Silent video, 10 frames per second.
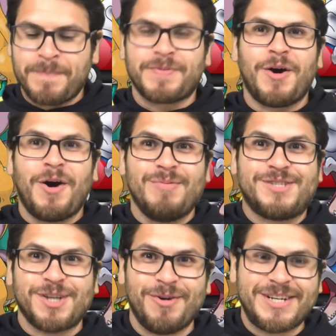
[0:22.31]
No, I'm
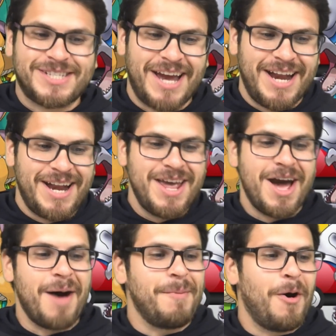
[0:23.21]
so excited.
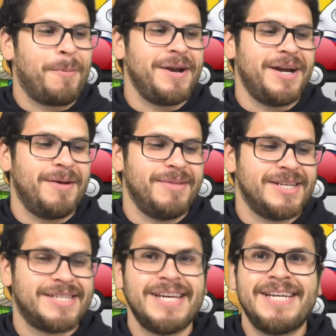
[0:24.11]
I'm opening up
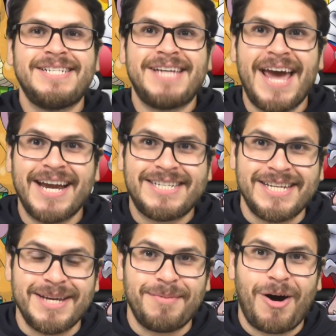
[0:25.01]
this Tag
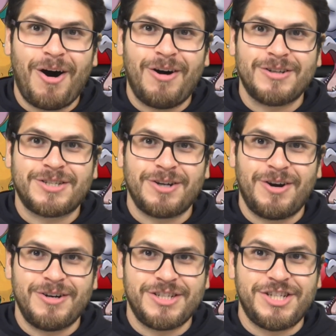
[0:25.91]
Team
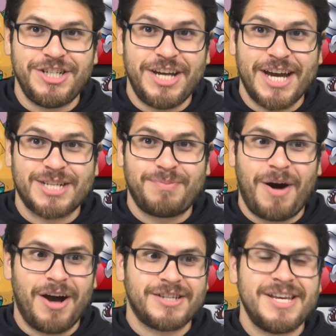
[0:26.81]
All-Stars GX
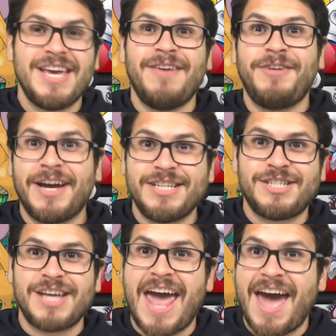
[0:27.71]
box. If you
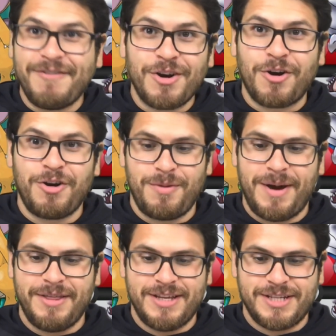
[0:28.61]
guys haven't heard about this